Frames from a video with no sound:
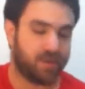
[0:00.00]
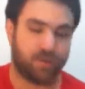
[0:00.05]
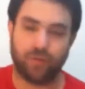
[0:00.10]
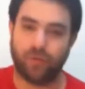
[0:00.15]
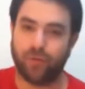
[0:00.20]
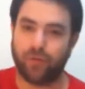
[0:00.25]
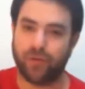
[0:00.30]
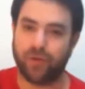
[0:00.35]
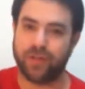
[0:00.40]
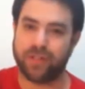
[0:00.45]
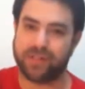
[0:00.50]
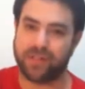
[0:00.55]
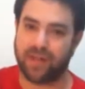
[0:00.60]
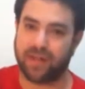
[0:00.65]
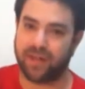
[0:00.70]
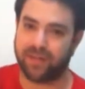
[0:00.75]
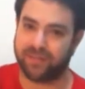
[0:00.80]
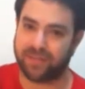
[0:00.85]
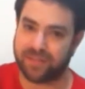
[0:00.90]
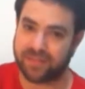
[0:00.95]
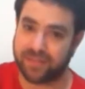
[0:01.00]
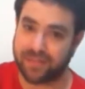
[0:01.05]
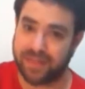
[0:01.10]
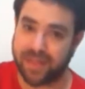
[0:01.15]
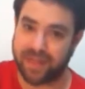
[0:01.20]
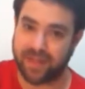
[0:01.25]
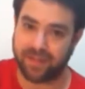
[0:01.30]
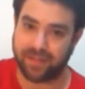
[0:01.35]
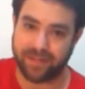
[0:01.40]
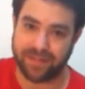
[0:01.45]
chords of the
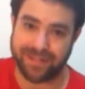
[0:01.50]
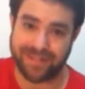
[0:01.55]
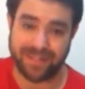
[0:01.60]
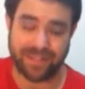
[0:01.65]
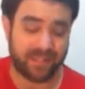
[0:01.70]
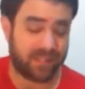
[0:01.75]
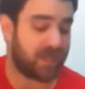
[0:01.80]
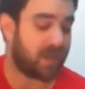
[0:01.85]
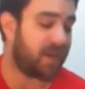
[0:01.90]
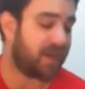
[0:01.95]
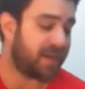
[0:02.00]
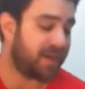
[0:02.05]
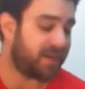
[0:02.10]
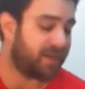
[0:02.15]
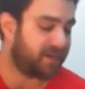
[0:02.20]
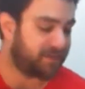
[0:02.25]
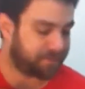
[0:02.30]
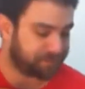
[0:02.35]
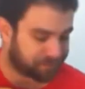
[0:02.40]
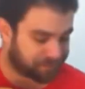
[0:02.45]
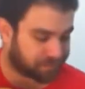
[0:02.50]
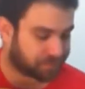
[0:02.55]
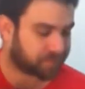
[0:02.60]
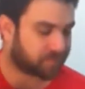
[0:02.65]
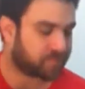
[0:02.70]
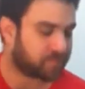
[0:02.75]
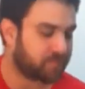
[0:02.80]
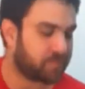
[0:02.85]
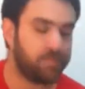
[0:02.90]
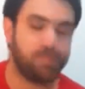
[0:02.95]
scale, the diatonic
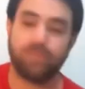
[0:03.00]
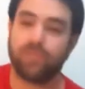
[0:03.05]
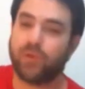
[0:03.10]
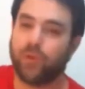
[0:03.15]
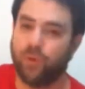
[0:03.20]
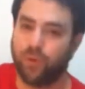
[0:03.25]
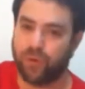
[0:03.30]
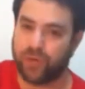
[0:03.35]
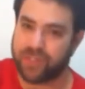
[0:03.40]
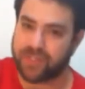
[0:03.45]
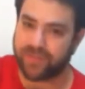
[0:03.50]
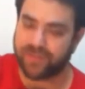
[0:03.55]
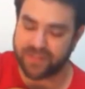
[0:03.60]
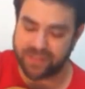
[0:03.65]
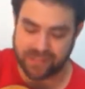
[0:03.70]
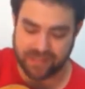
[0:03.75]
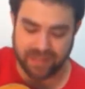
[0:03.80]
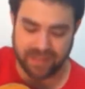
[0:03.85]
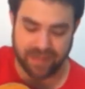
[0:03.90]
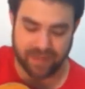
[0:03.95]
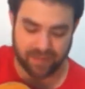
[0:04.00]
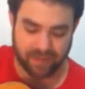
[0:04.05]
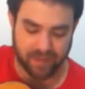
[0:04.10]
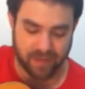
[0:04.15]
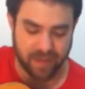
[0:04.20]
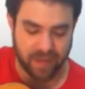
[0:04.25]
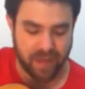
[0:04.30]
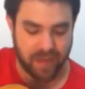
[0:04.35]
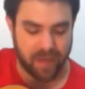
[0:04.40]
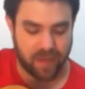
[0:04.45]
chords of the scale.
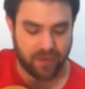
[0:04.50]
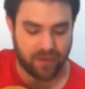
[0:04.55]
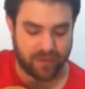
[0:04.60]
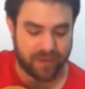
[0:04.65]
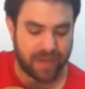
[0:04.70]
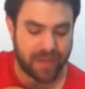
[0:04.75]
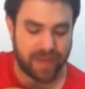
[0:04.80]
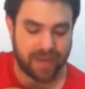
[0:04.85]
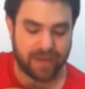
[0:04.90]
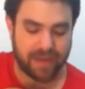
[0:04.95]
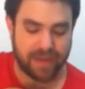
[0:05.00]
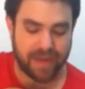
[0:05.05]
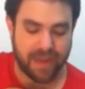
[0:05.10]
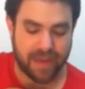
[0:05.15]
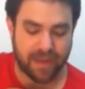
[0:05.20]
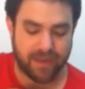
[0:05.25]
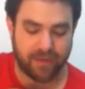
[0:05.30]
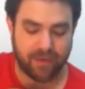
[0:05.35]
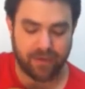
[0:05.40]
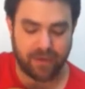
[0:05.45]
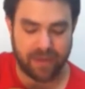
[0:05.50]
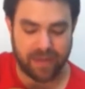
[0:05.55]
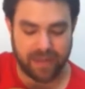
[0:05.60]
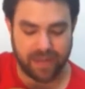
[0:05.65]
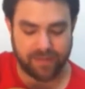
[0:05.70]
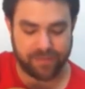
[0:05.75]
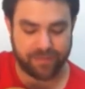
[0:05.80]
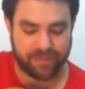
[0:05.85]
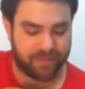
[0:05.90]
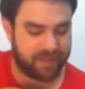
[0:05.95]
Okay, now
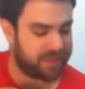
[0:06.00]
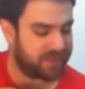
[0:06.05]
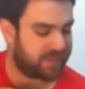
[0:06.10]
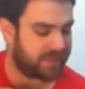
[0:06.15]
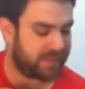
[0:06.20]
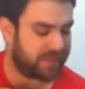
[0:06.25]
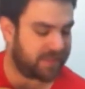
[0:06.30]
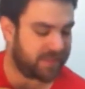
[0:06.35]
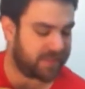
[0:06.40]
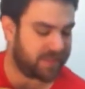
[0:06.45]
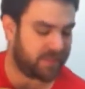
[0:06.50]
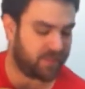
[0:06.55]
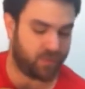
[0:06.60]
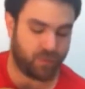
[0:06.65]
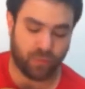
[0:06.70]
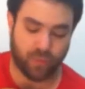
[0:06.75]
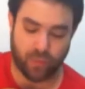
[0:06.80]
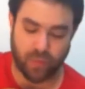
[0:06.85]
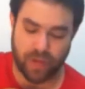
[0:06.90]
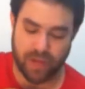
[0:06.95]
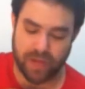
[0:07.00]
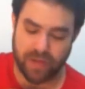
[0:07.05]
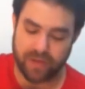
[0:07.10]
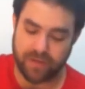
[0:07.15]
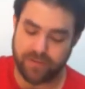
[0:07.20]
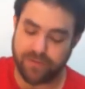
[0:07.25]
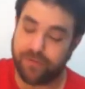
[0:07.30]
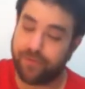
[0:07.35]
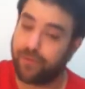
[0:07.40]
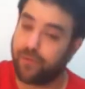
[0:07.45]
if this is
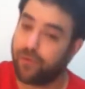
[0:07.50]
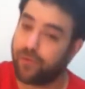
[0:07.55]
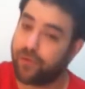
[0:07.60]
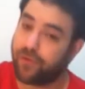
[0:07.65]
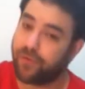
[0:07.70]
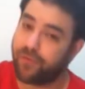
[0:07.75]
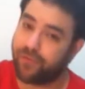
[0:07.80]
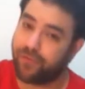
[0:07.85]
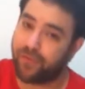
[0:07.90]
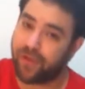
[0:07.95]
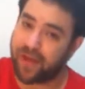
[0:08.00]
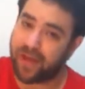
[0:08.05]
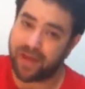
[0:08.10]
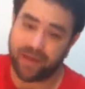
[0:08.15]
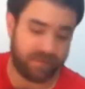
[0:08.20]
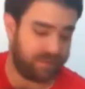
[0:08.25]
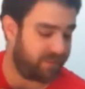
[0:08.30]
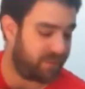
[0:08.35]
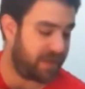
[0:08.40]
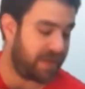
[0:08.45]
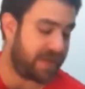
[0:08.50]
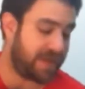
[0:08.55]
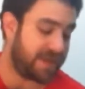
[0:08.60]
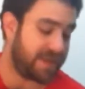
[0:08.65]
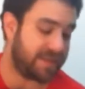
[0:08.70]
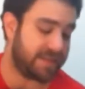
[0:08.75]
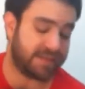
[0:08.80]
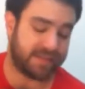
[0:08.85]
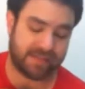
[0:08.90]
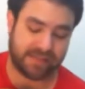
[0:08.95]
1, 4, 5,
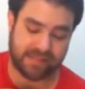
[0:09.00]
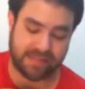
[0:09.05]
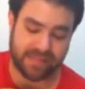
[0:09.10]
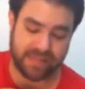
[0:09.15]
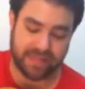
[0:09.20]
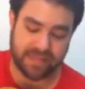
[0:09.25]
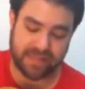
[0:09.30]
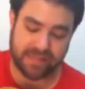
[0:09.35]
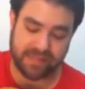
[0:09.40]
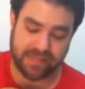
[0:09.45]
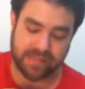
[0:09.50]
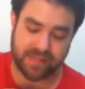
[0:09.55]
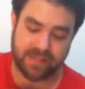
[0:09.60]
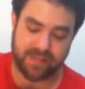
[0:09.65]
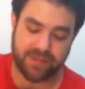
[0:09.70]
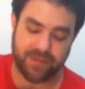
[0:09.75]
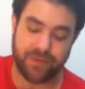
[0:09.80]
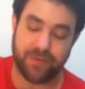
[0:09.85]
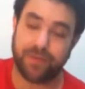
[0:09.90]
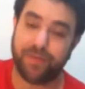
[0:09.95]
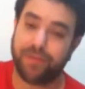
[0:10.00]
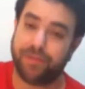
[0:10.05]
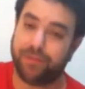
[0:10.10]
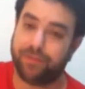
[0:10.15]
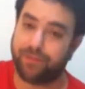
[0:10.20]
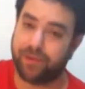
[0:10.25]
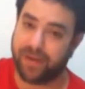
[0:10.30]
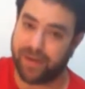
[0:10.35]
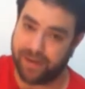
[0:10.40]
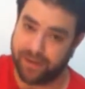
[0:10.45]
and 6, 2,
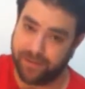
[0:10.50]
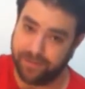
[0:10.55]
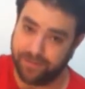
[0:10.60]
3,